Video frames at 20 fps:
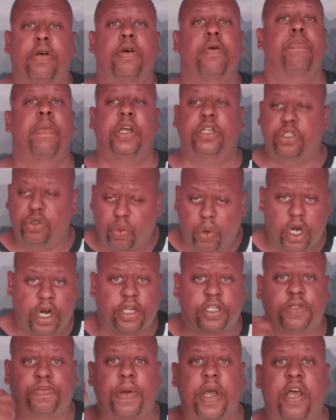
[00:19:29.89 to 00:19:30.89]
made you want to
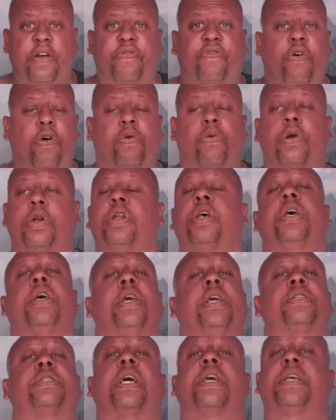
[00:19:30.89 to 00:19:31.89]
expand forward?
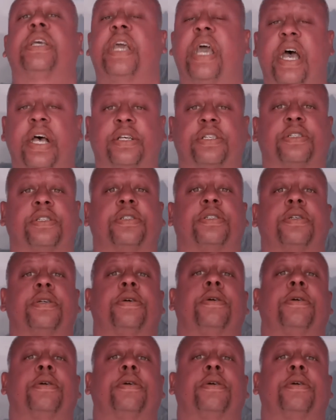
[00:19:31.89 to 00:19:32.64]
He's like, yes.